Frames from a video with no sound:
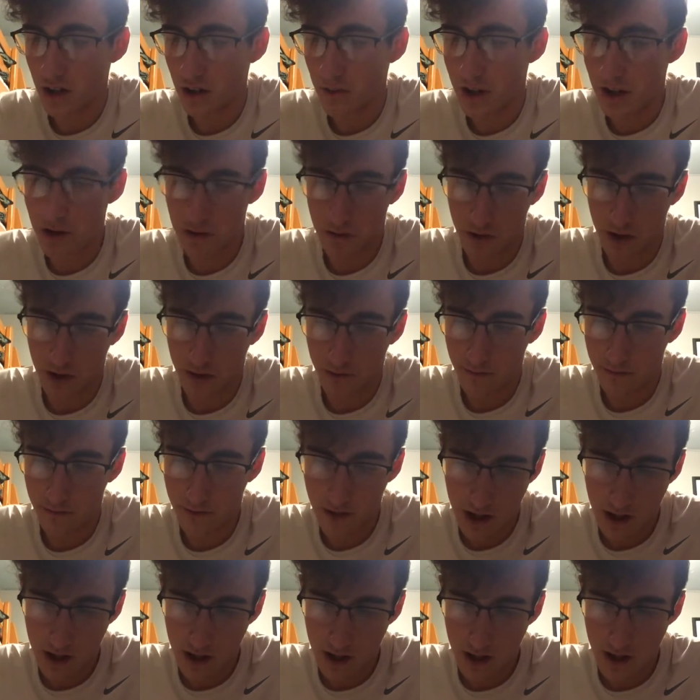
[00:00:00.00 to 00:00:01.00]
no matter what.
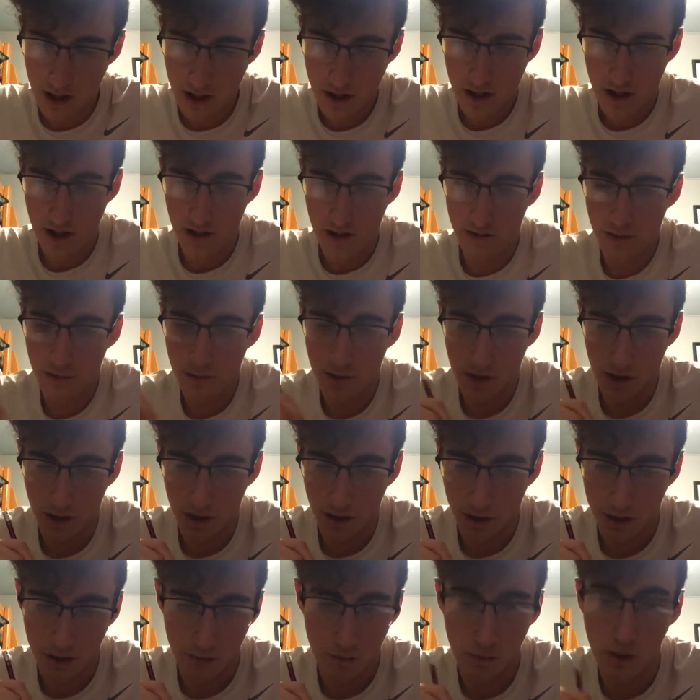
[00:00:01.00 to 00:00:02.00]
If you want
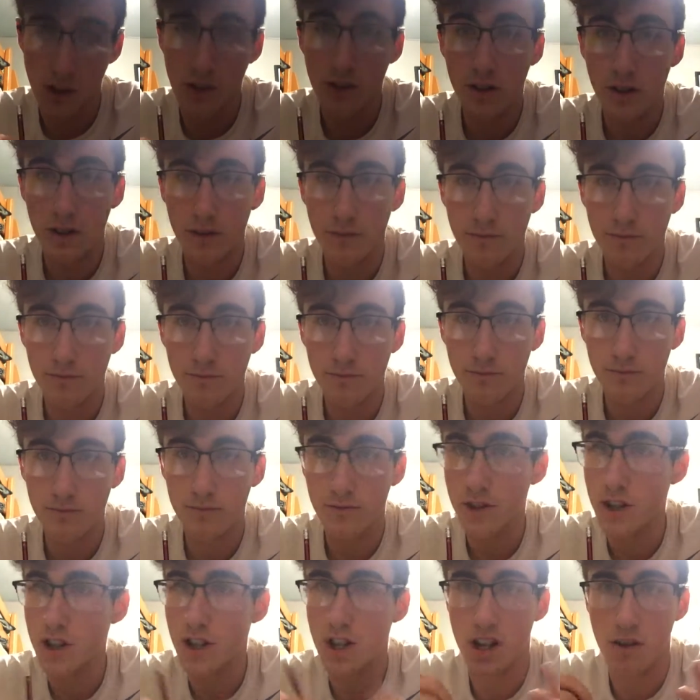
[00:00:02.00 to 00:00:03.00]
to bulk,
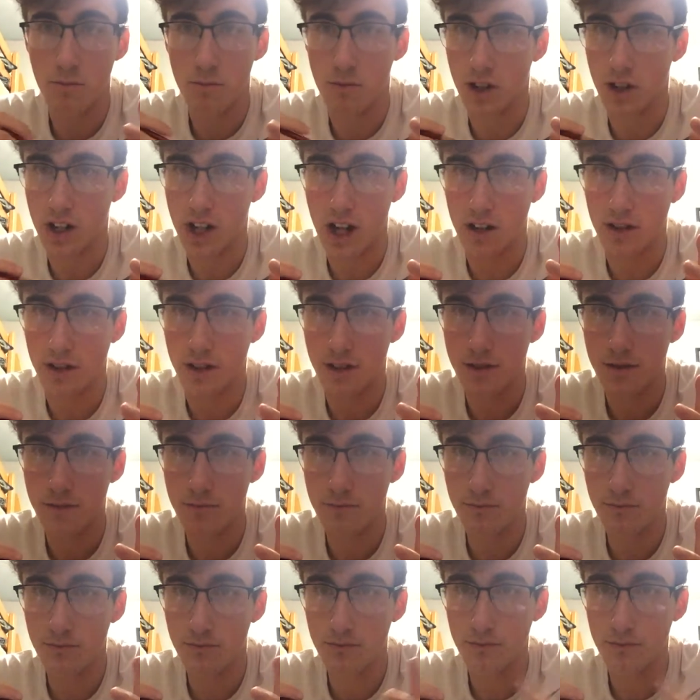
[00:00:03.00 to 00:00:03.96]
just eat more calories.